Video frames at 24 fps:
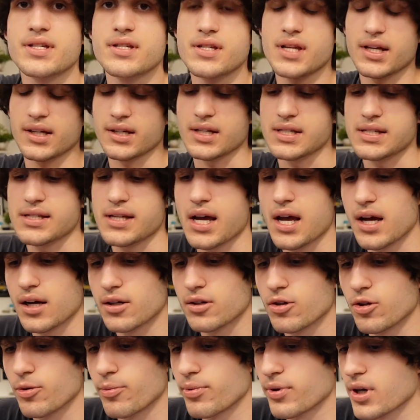is like a sad
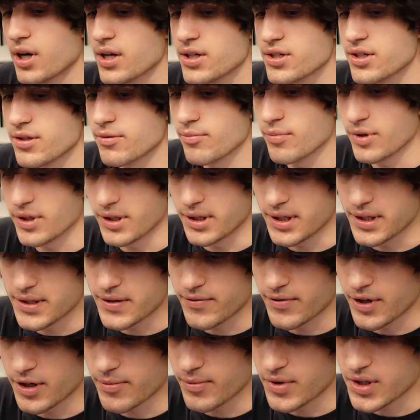chord progression, but it's
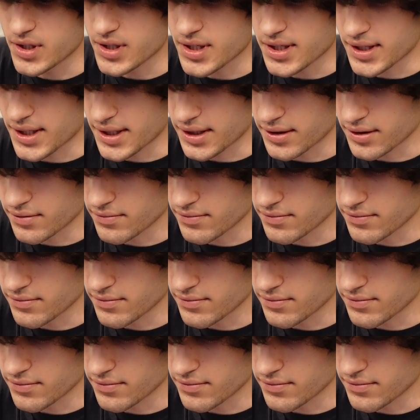very much like